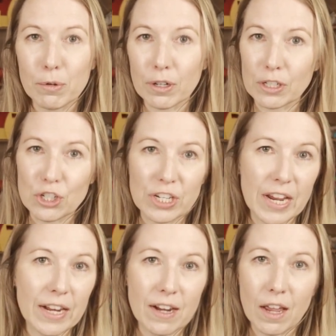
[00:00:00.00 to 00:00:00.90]
the book and
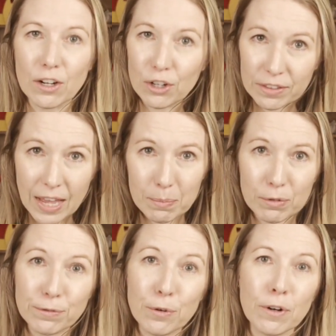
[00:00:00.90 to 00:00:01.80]
she had not heard
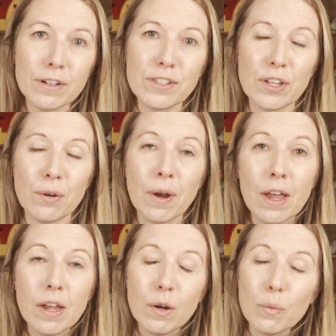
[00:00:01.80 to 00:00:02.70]
that before. So